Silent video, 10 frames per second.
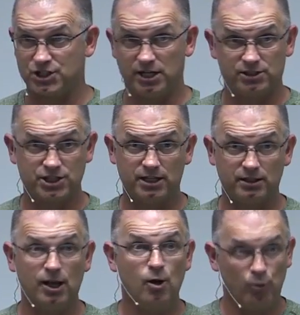in our
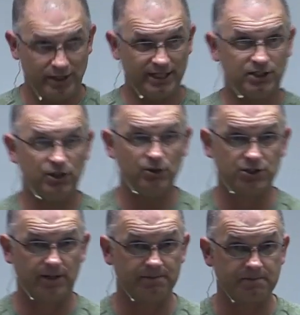skull. We need to use it.